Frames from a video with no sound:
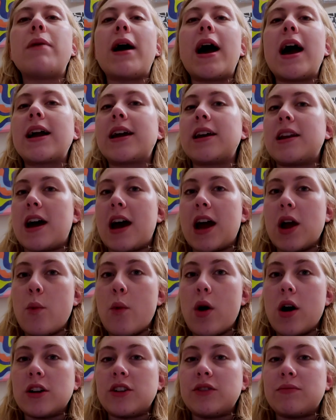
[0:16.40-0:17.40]
back and I
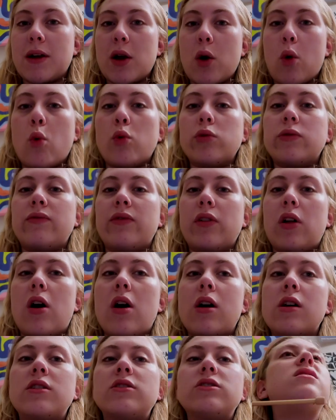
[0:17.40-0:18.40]
watch my old
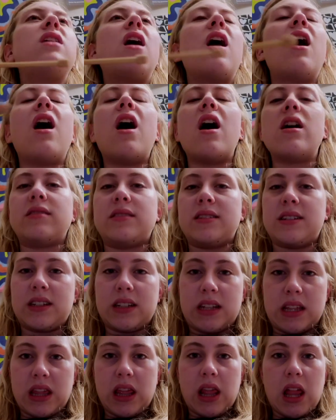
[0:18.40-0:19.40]
vlogs
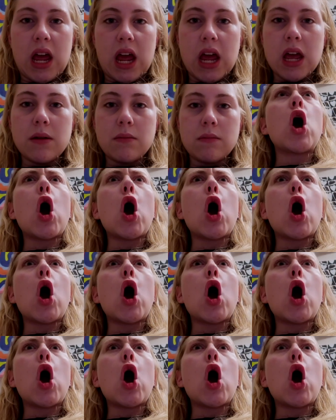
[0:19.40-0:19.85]
constantly.